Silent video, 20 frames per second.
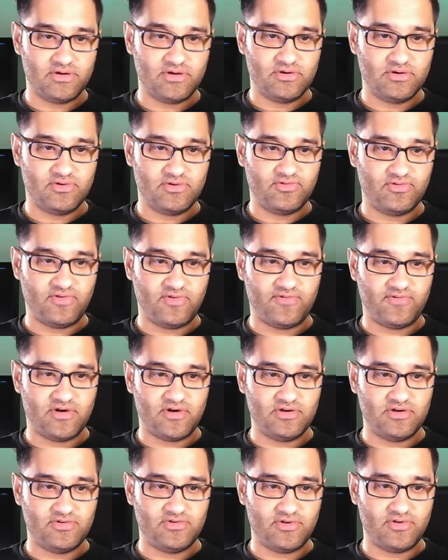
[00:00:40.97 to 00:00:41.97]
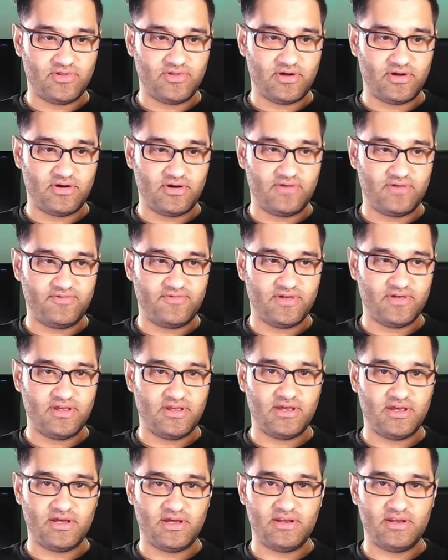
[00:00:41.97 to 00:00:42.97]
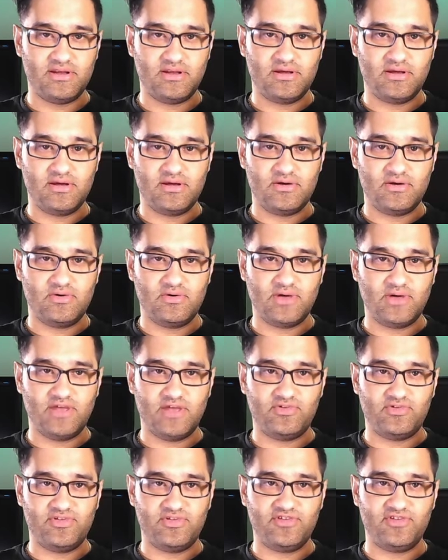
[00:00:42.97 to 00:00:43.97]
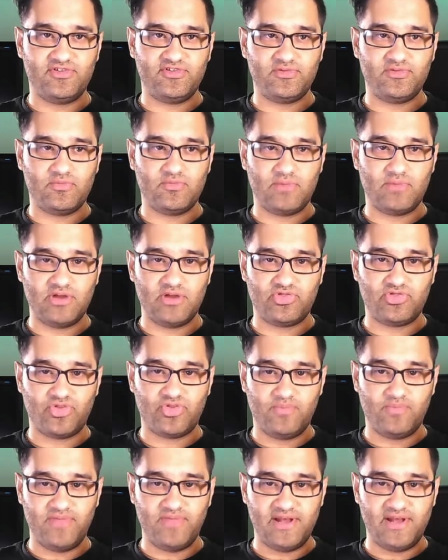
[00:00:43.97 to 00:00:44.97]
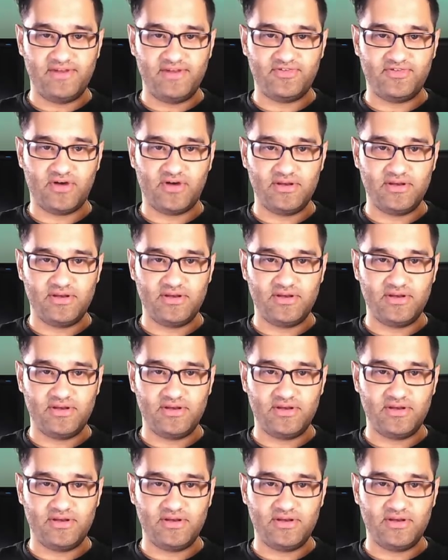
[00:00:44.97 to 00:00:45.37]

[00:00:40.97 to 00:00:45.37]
So if I turn that off again, okay, so this is my thumbnail design,